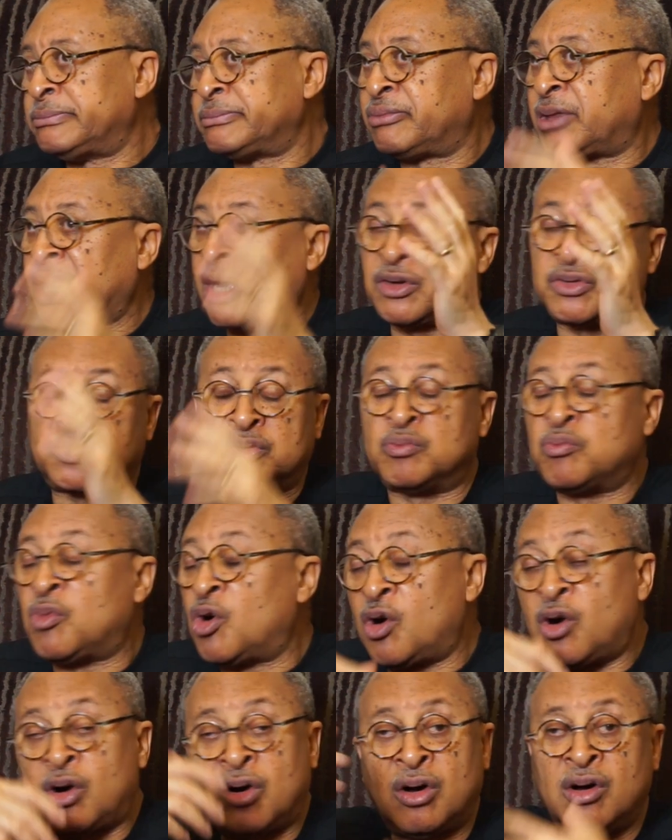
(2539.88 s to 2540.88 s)
thousand
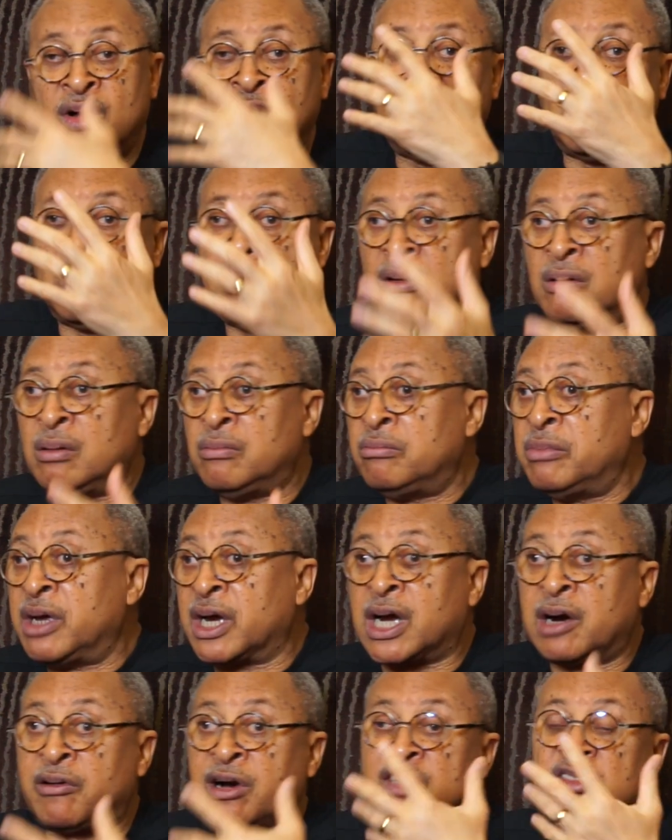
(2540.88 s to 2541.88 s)
more
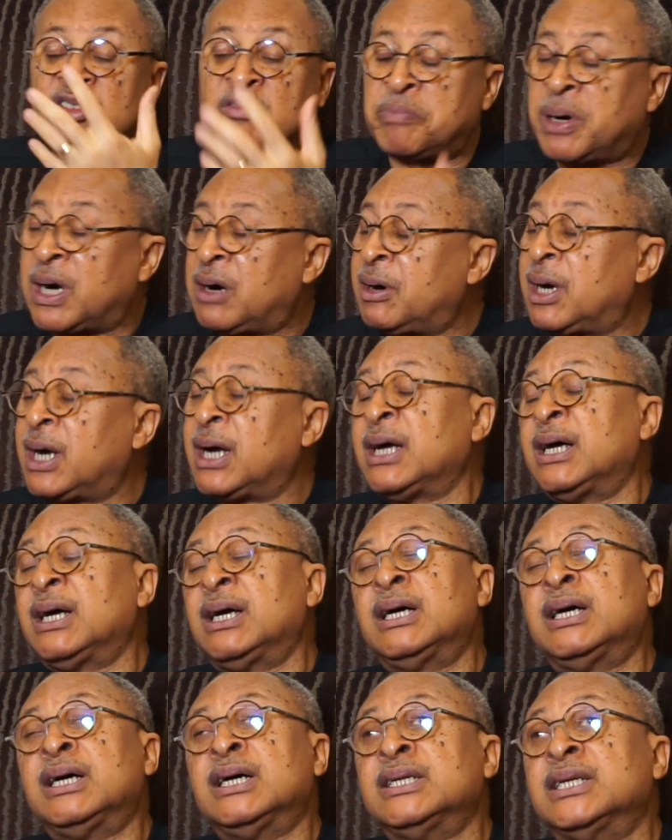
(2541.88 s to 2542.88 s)
megawatts of power.
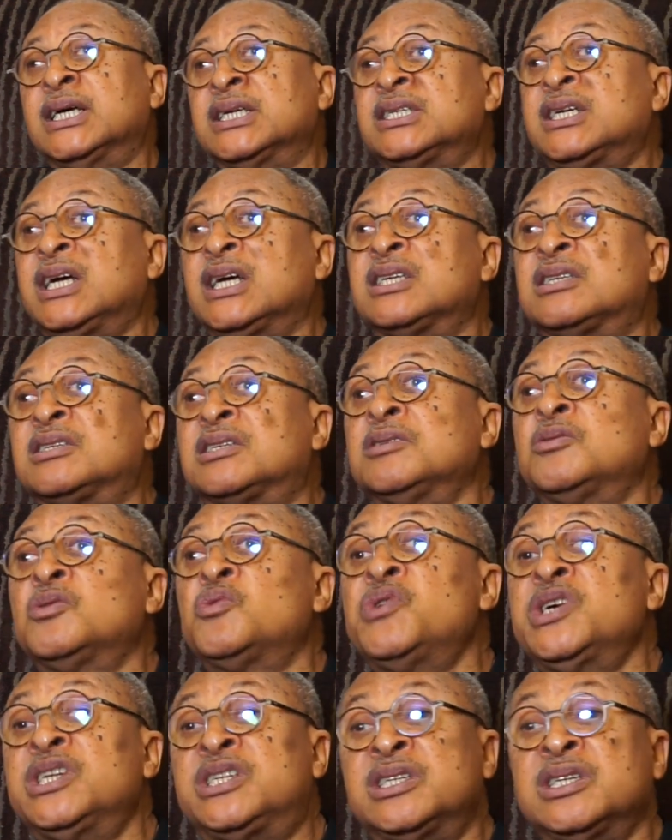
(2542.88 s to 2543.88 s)
Nigeria is still
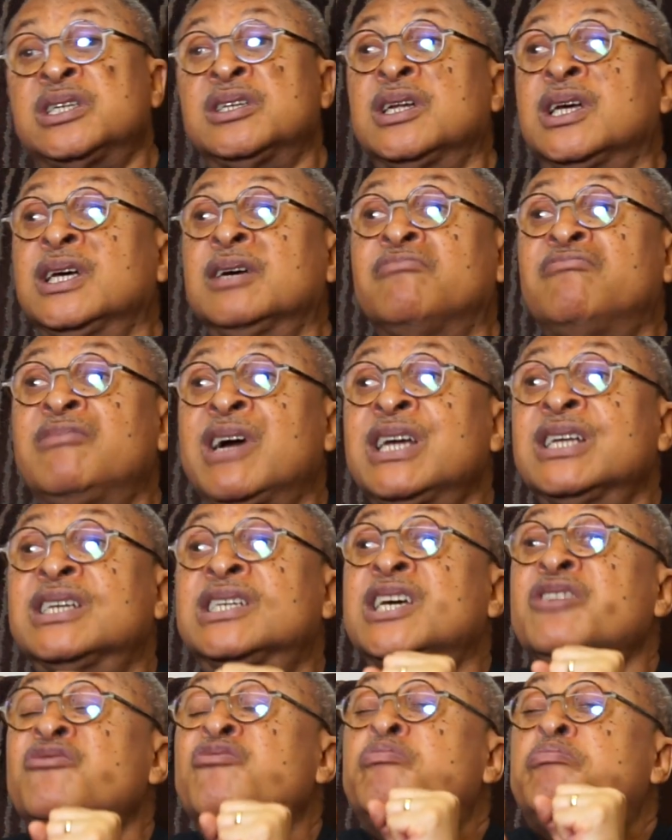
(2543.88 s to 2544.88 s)
waiting, where it
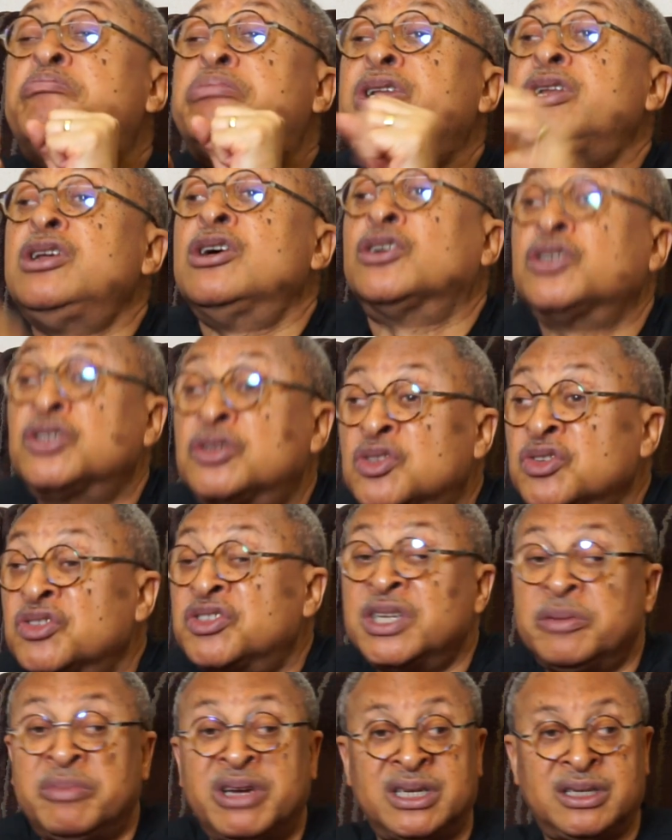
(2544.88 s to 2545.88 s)
gave billions to
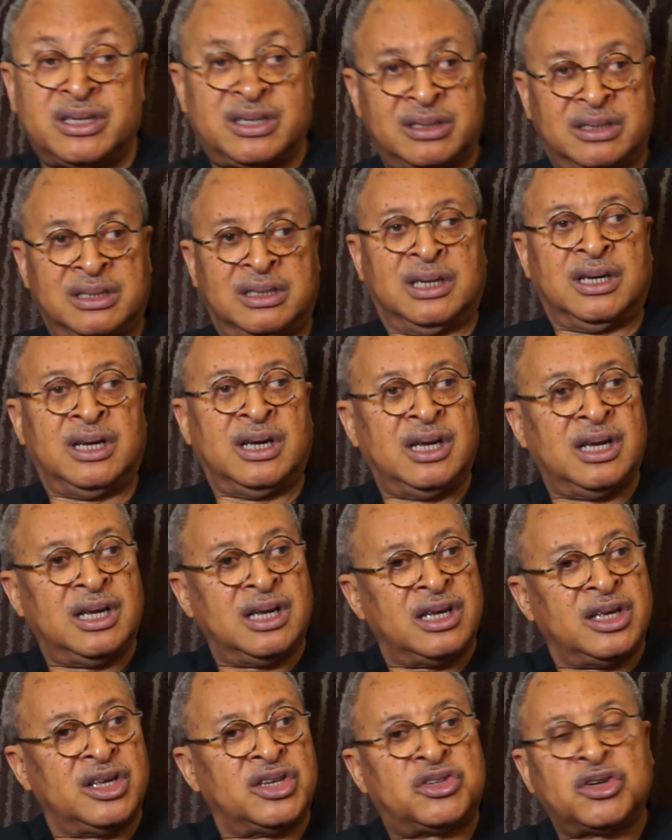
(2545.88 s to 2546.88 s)
Siemens.
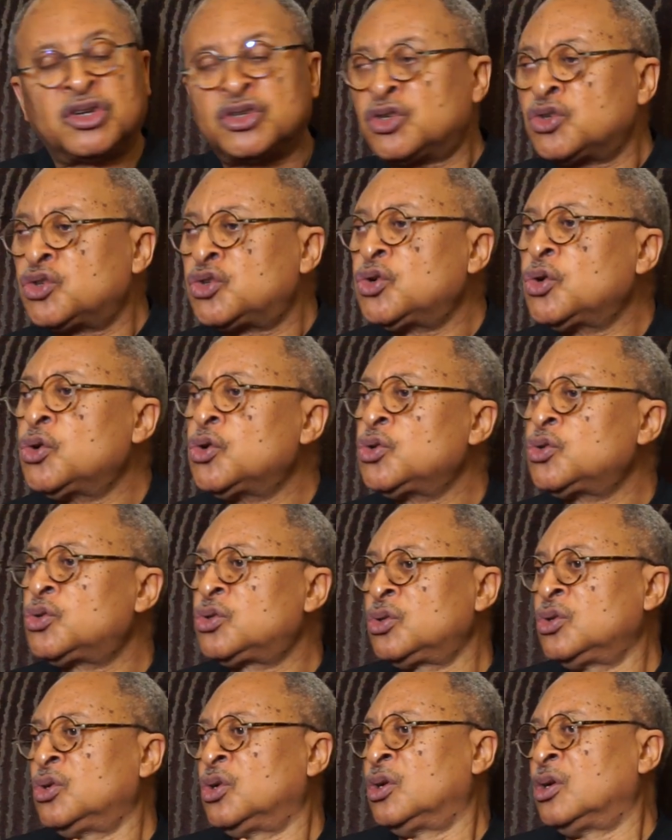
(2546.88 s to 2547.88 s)
It just
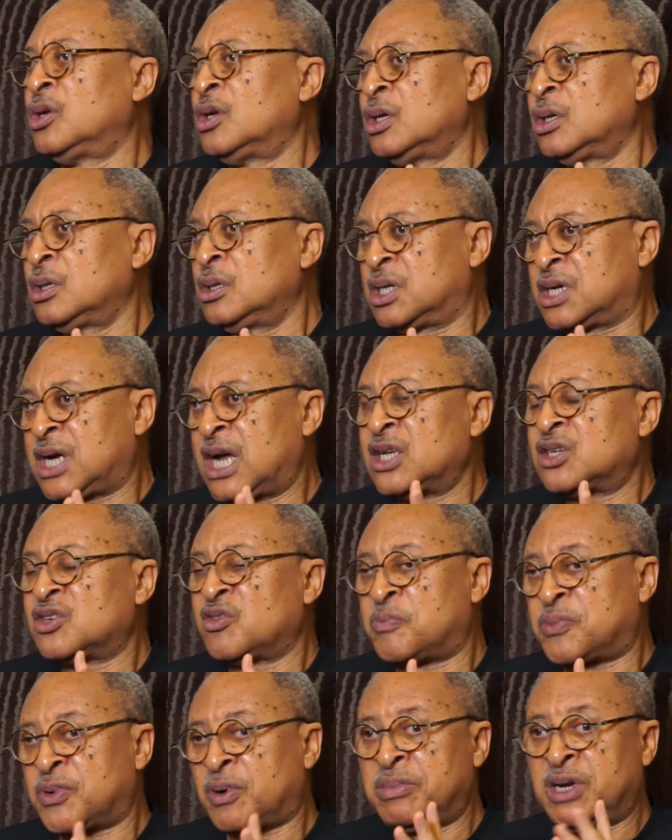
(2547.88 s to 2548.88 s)
shows the kinds
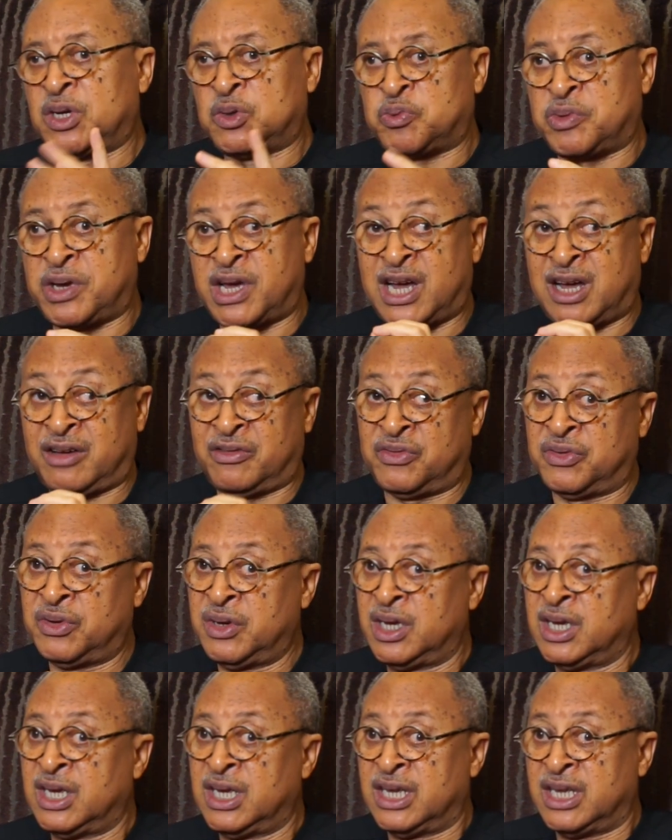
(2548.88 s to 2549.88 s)
of problems we have
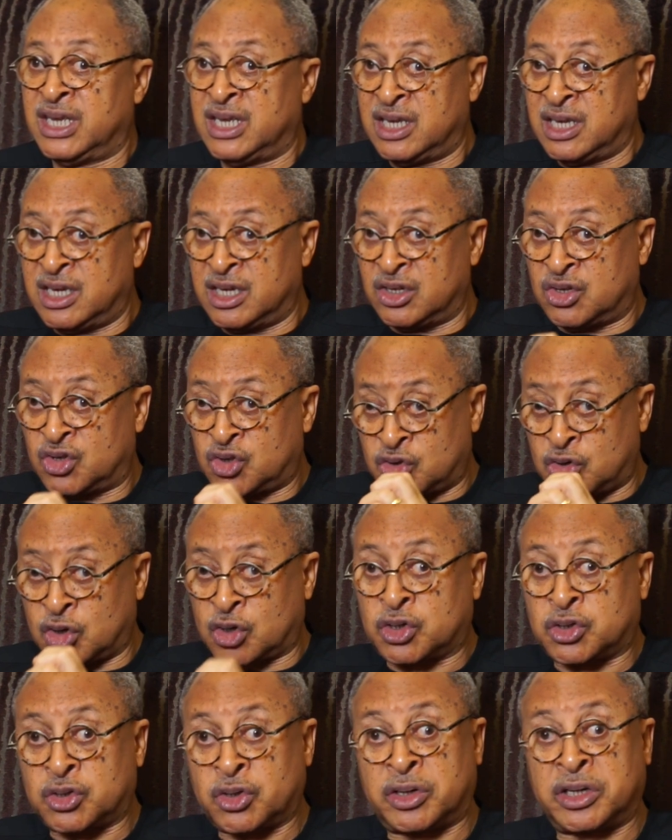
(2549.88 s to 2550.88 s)
in
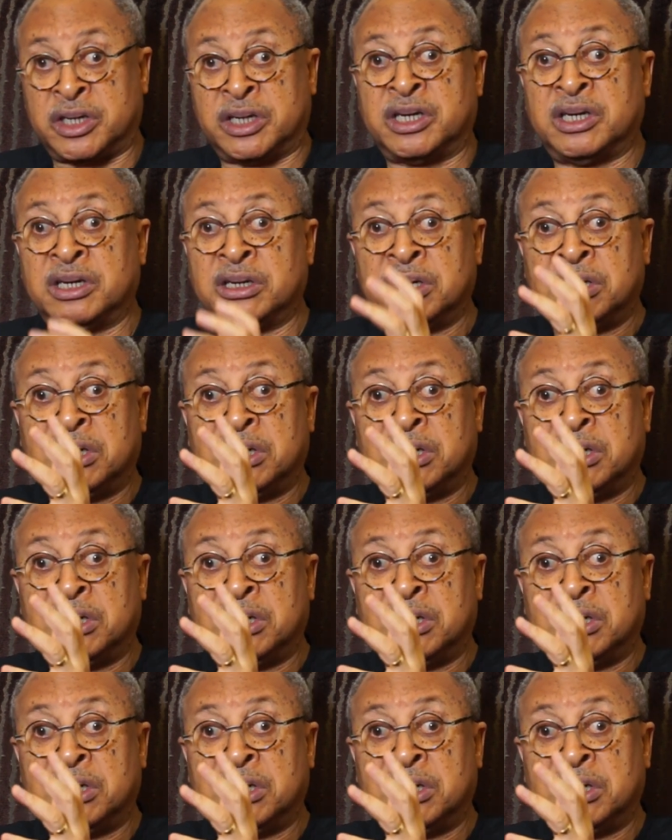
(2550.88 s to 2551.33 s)
structuring